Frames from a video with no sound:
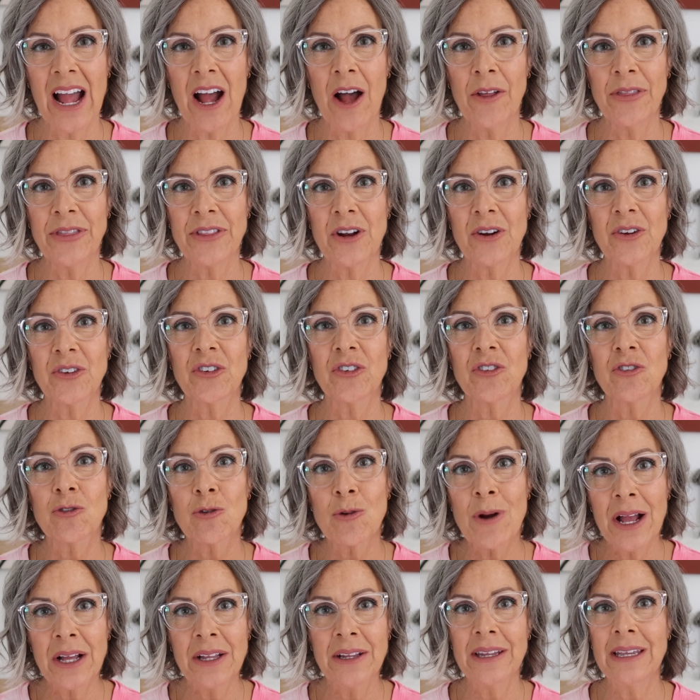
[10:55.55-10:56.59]
out there
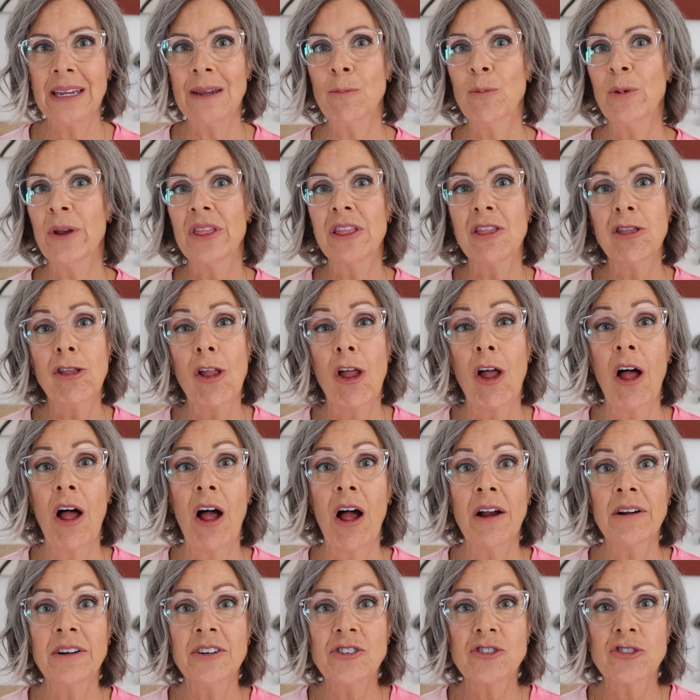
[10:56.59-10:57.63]
struggling with
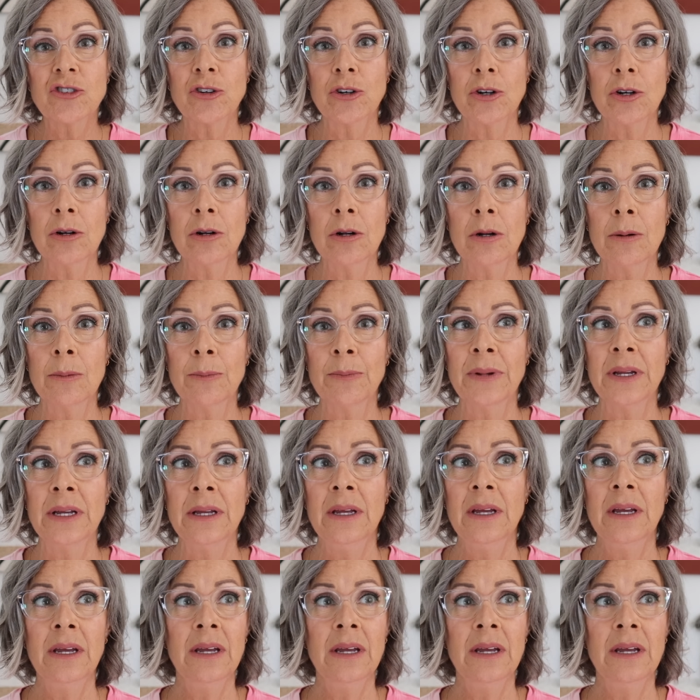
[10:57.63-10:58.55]
long term